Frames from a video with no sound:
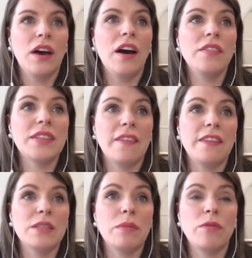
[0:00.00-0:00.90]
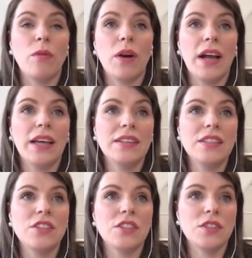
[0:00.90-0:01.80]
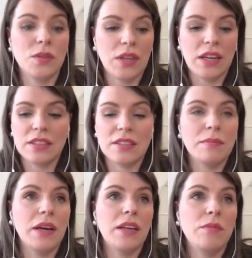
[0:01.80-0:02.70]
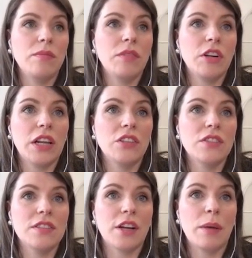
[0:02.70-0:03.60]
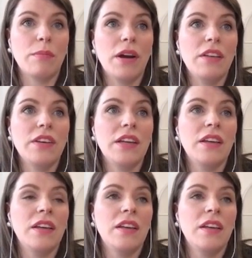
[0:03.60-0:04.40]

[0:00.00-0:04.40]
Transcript: I've set this beforehand just so that my credentials are kept private.